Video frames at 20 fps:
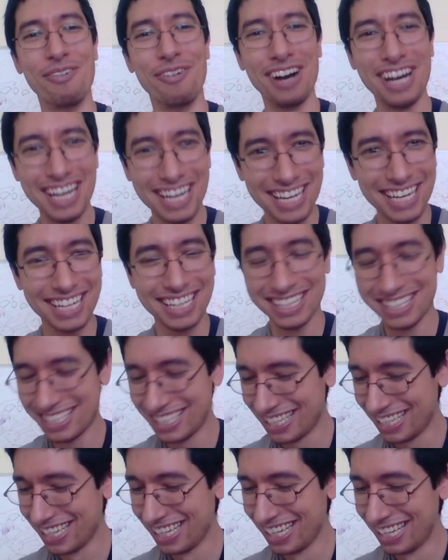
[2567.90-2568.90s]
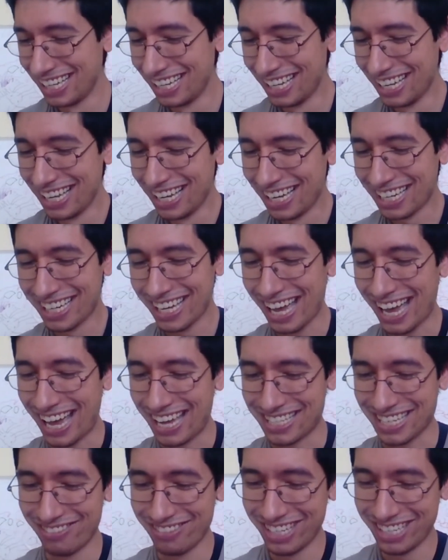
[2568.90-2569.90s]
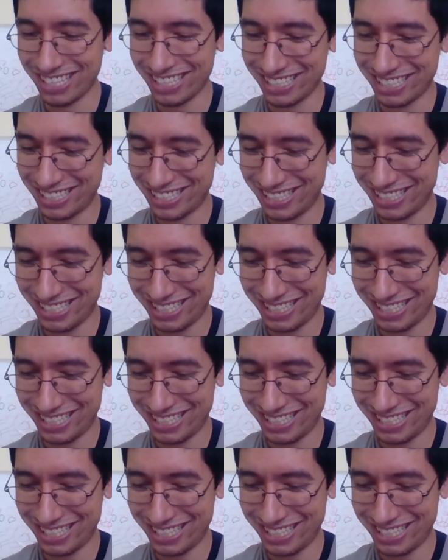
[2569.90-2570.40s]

What? What? Guys, I'm just